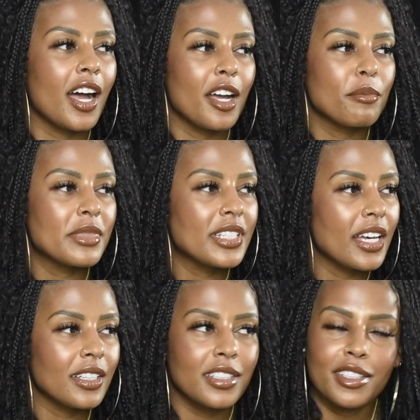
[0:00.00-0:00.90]
I'm
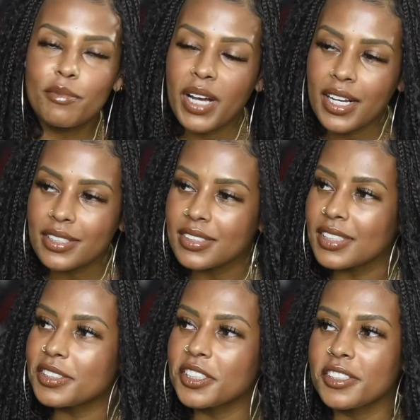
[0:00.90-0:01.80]
telling my
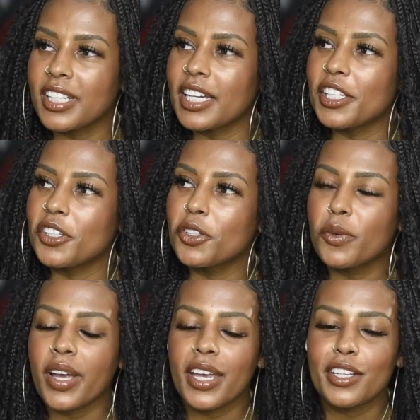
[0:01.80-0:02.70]
sister that
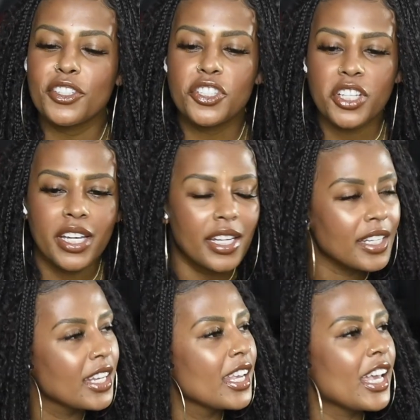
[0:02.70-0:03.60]
you ain't
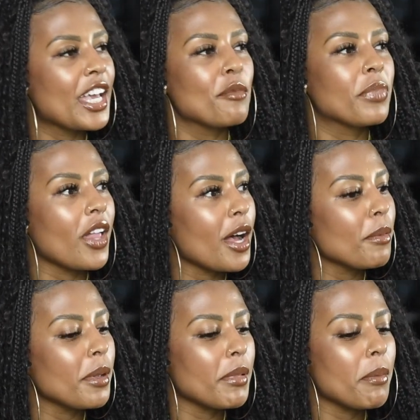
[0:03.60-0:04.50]
shit and blah,
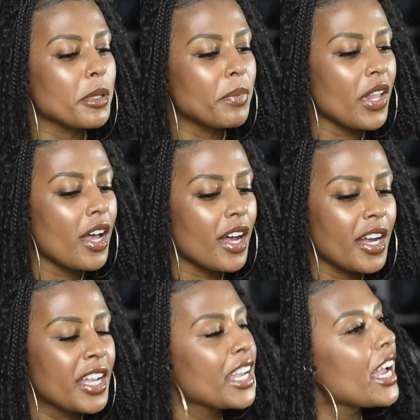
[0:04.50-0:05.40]
blah, blah, blah,
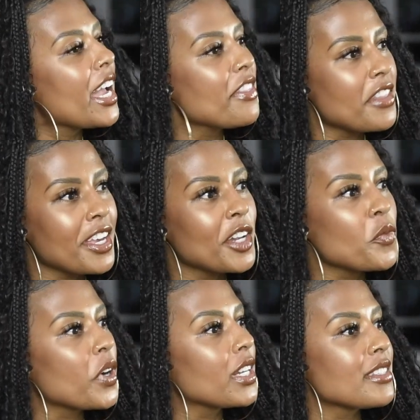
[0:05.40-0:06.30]
blah. And
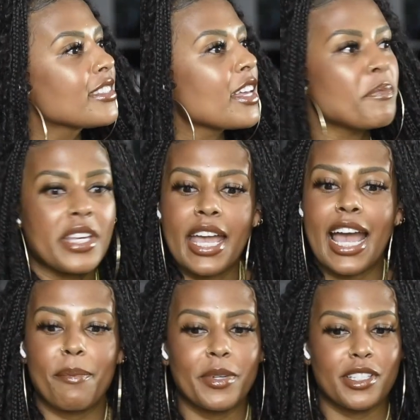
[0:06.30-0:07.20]
then when something
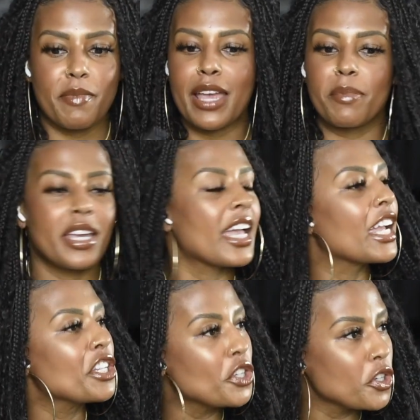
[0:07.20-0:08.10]
happens maybe
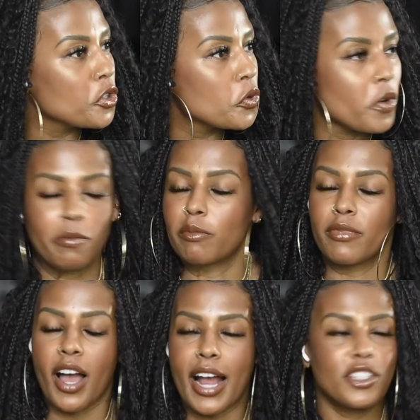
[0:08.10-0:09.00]
and
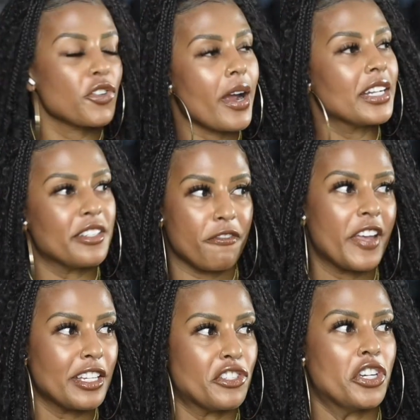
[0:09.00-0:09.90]
I try to
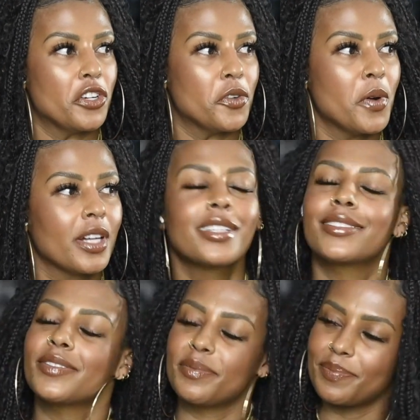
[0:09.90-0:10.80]
defend you,
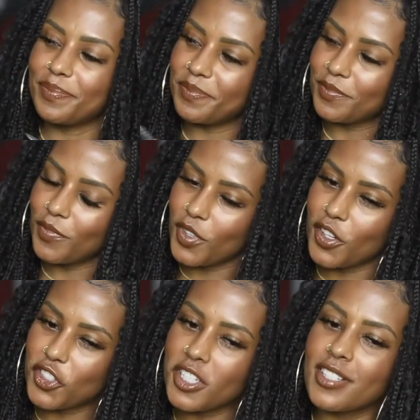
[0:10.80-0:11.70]

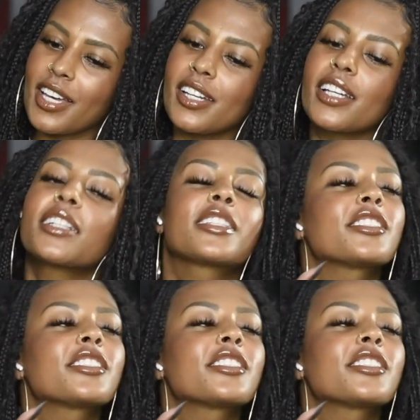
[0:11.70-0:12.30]
she's going to